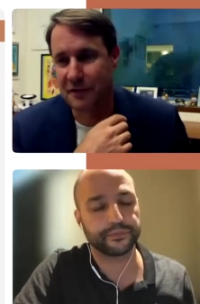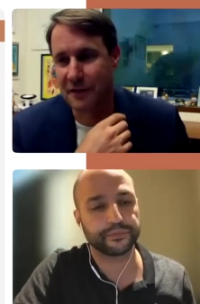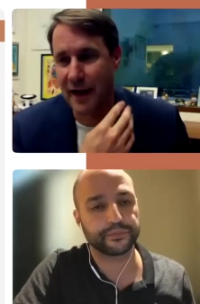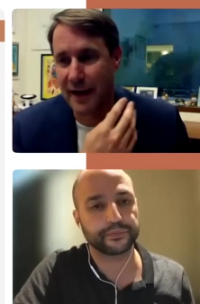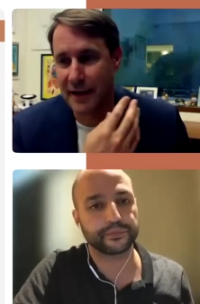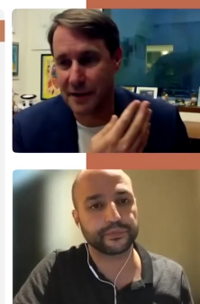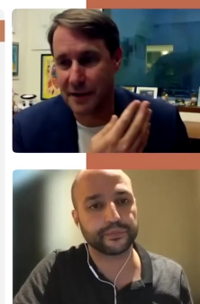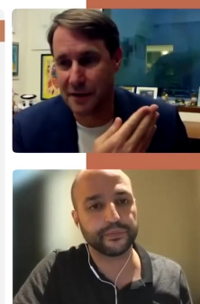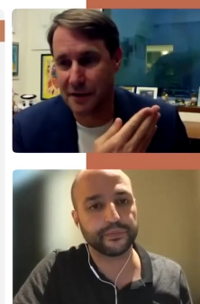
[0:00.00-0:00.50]

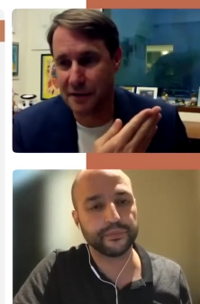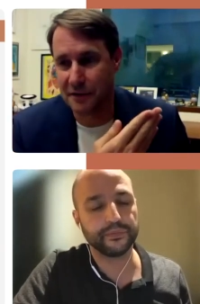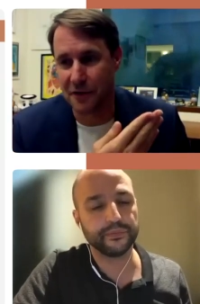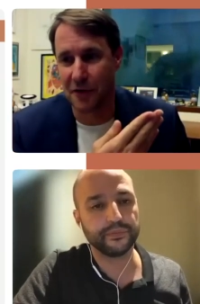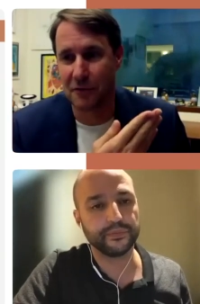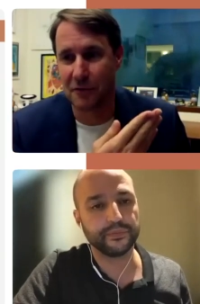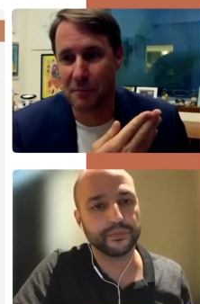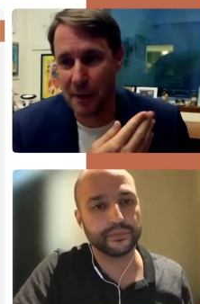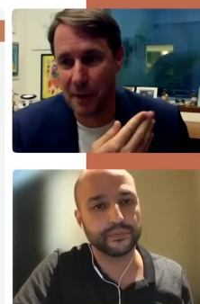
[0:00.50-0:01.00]
Speaker 1: titles
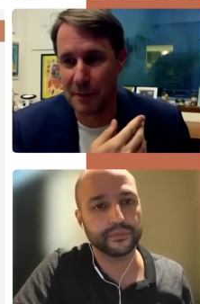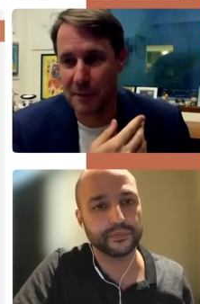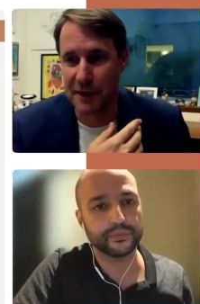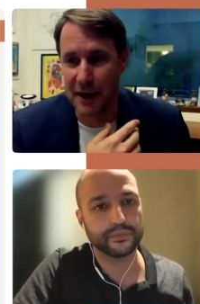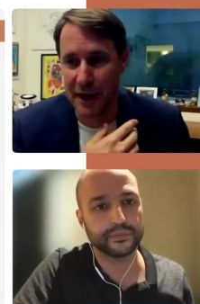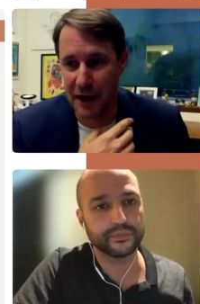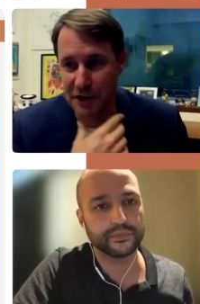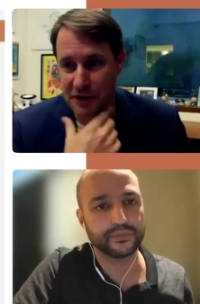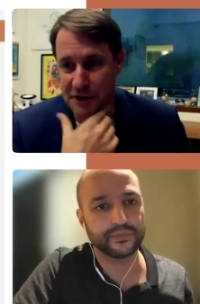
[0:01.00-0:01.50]
of
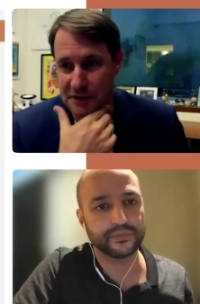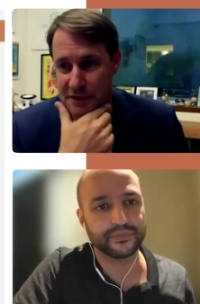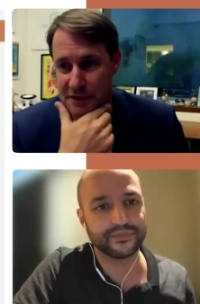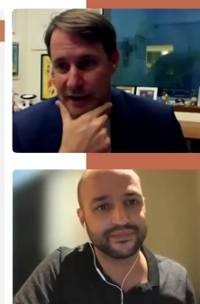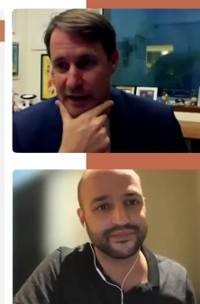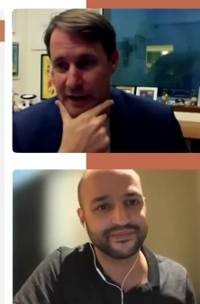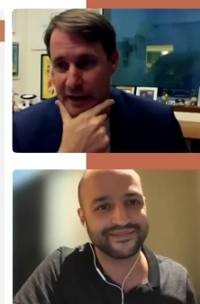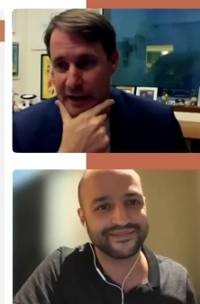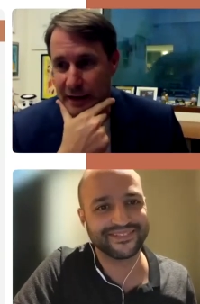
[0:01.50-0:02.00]
publications
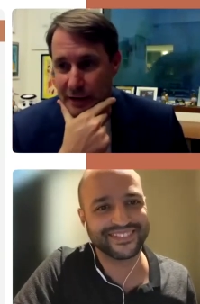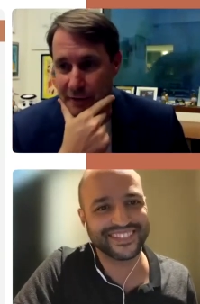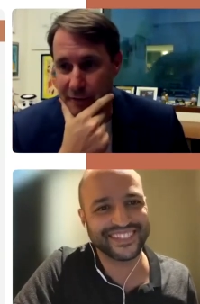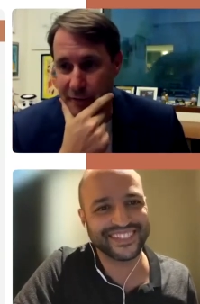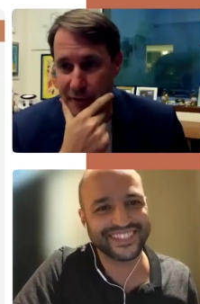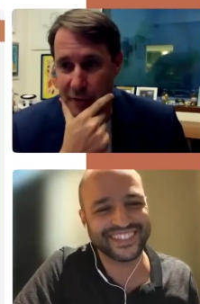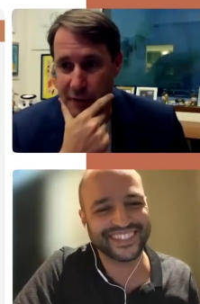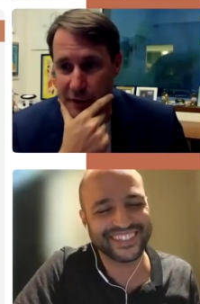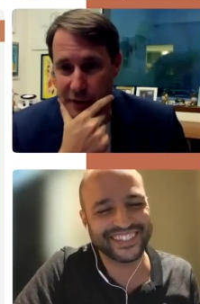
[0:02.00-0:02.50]
are a
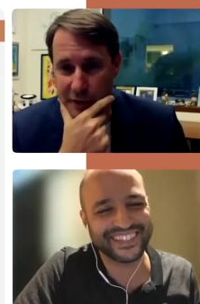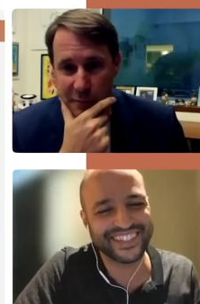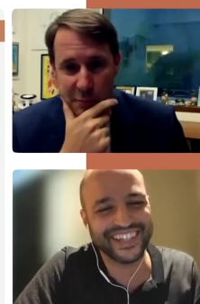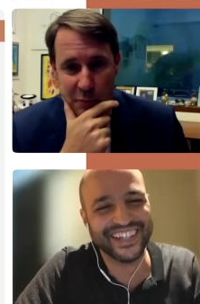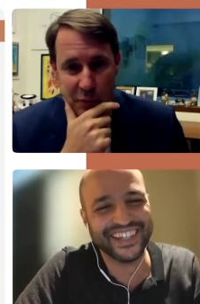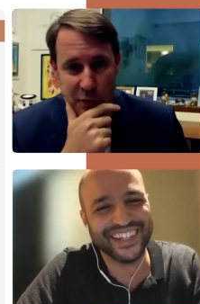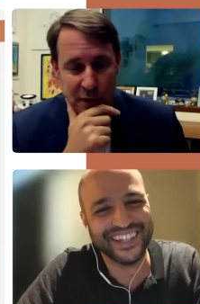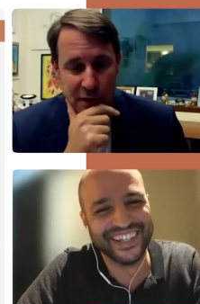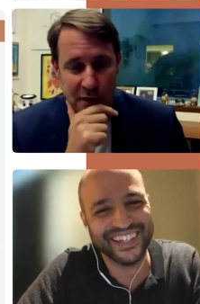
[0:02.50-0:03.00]
very
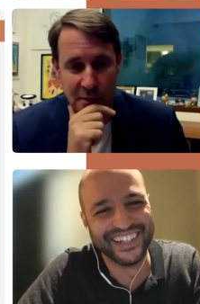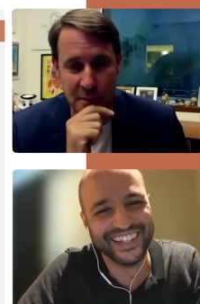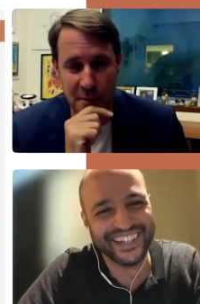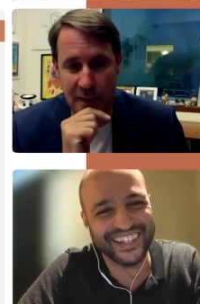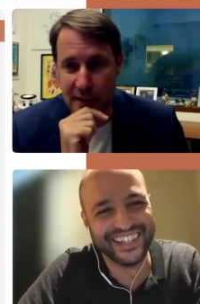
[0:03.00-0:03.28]
important